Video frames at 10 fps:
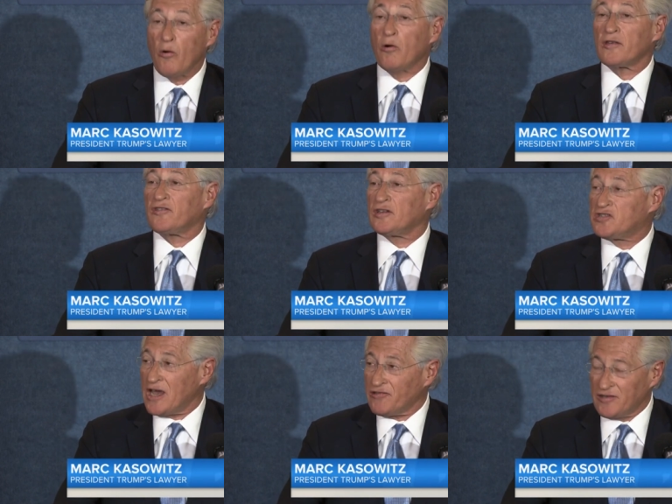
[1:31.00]
or
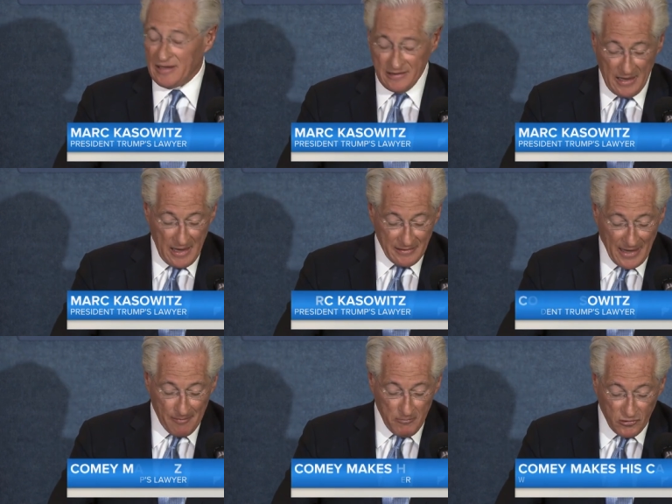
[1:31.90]
suggested
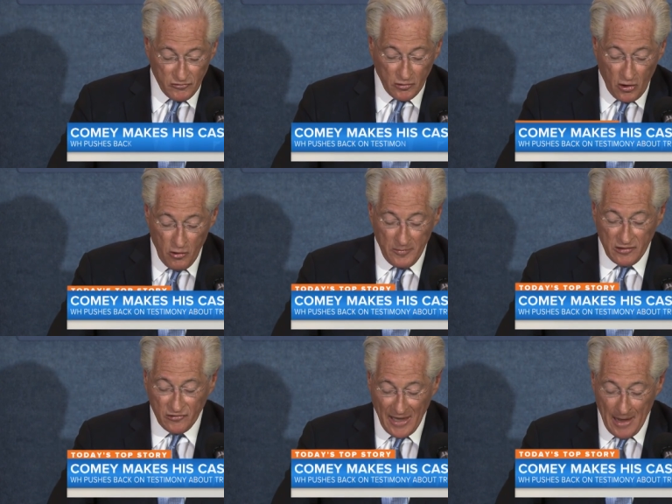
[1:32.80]
that Mr.
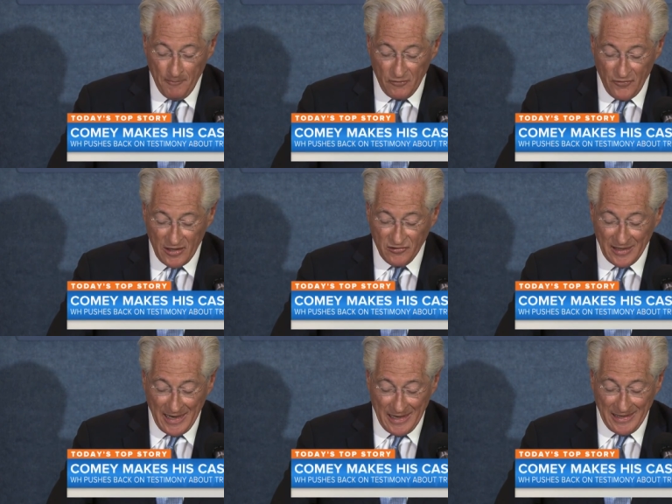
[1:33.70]
Comey stop
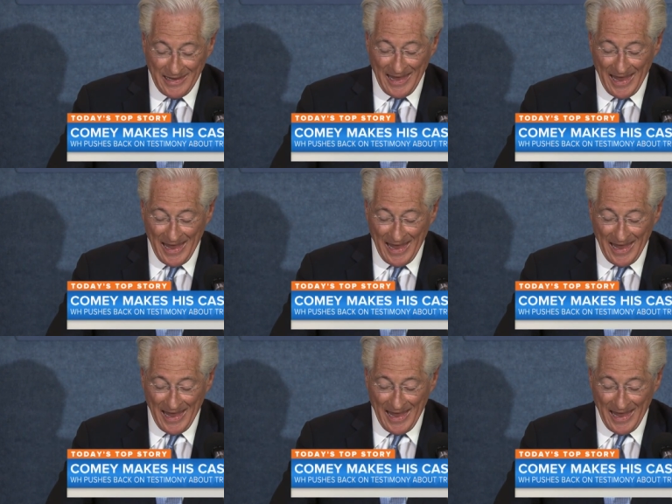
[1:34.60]
investigating